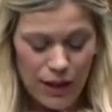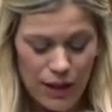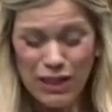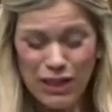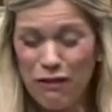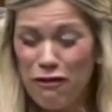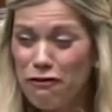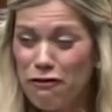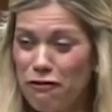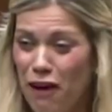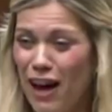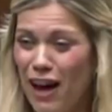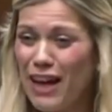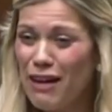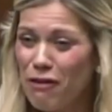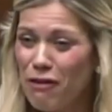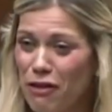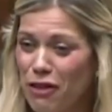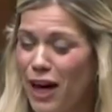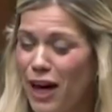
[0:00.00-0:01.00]
It's a
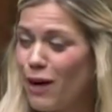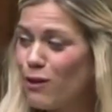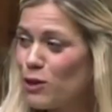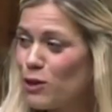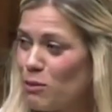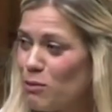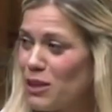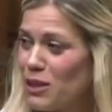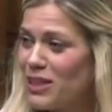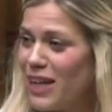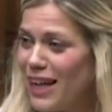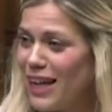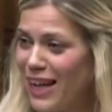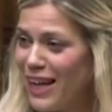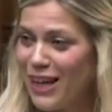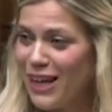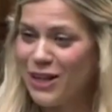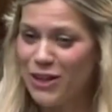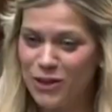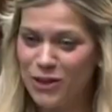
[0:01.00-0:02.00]
5,000%
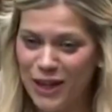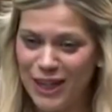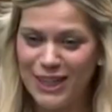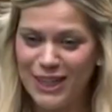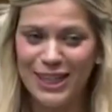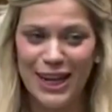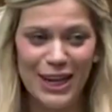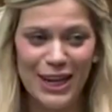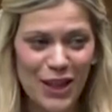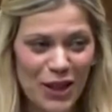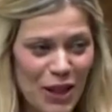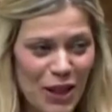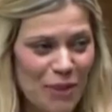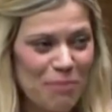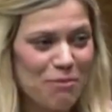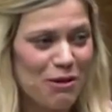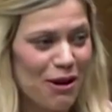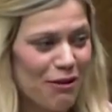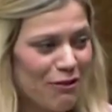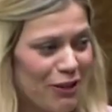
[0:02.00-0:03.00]
increase in the
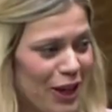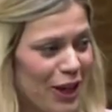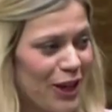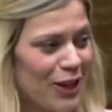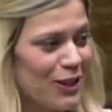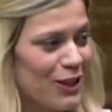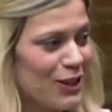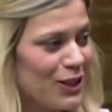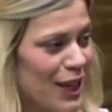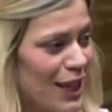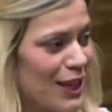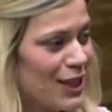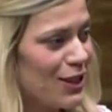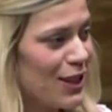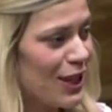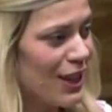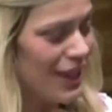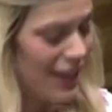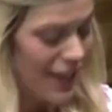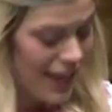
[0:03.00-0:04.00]
number of girls sent to
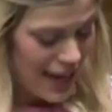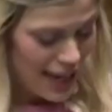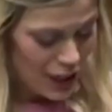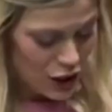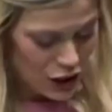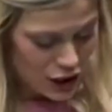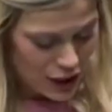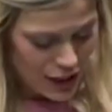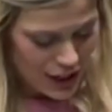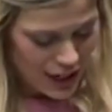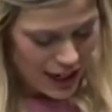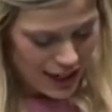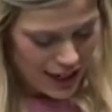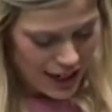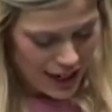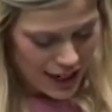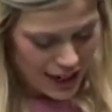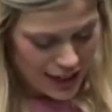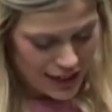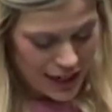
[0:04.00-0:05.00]
the clinic in just 10
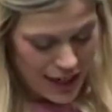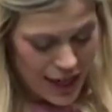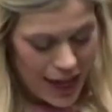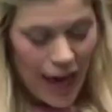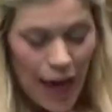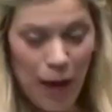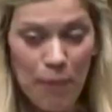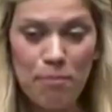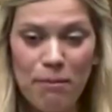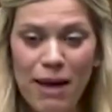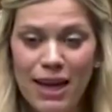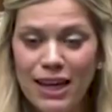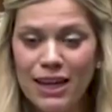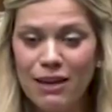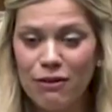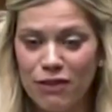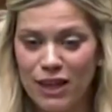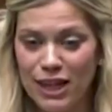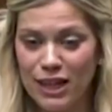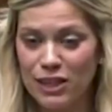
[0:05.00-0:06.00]
years. And many
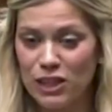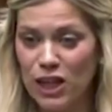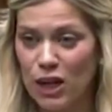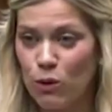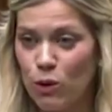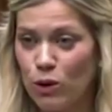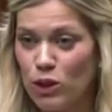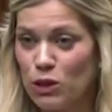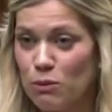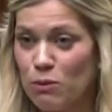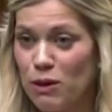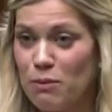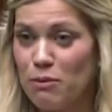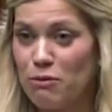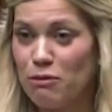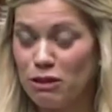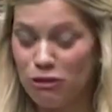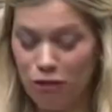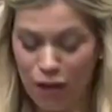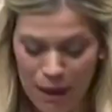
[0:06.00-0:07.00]
of these go on to be
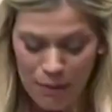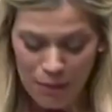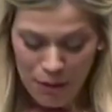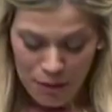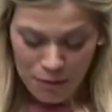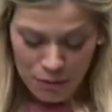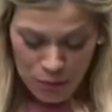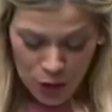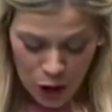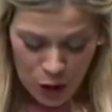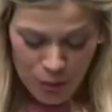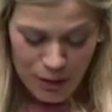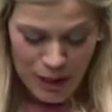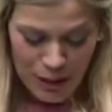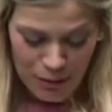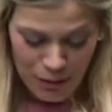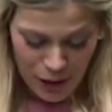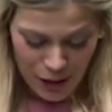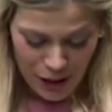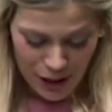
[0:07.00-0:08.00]
prescribed
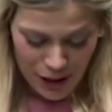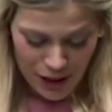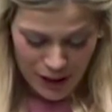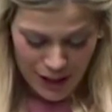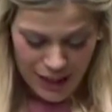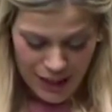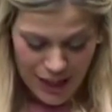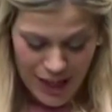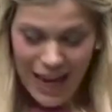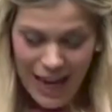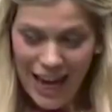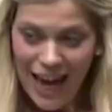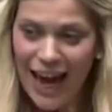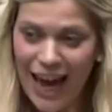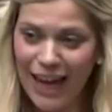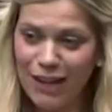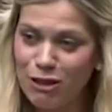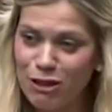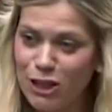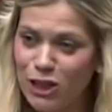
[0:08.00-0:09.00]
puberty blockers,
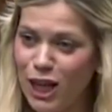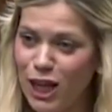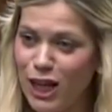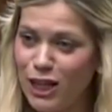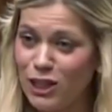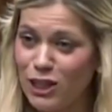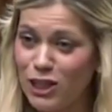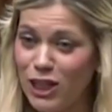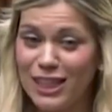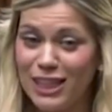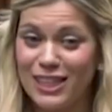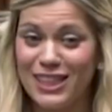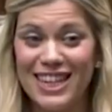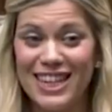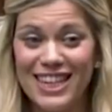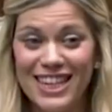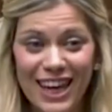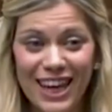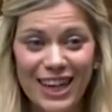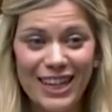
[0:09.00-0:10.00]
and research suggests that
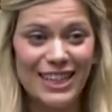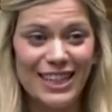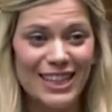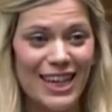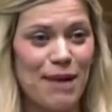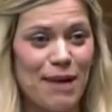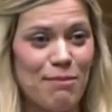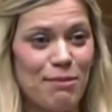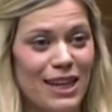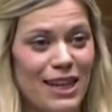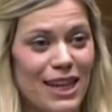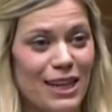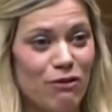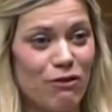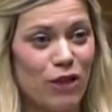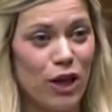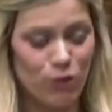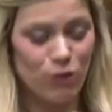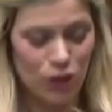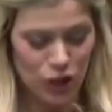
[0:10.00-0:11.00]
98%
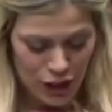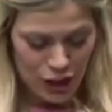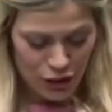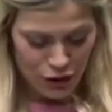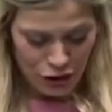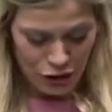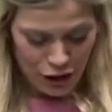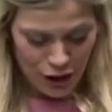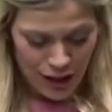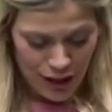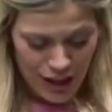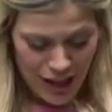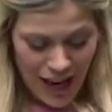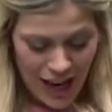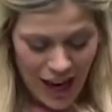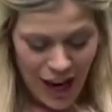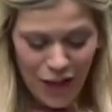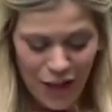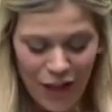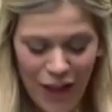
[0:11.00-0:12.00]
of those children
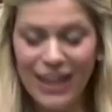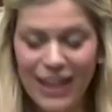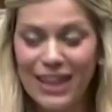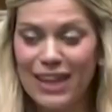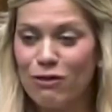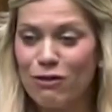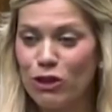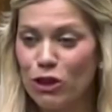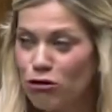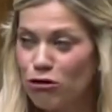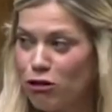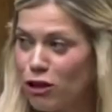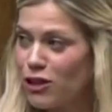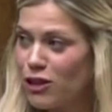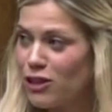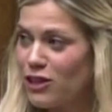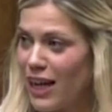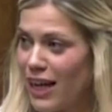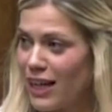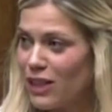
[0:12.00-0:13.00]
are then given
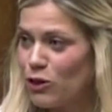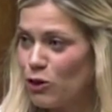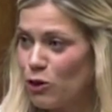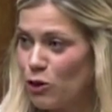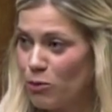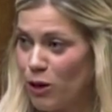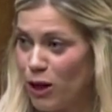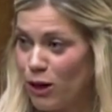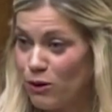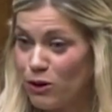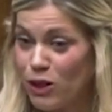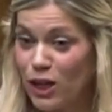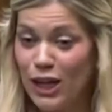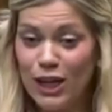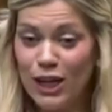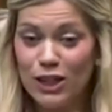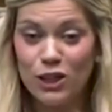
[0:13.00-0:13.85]
cross-sex hormones.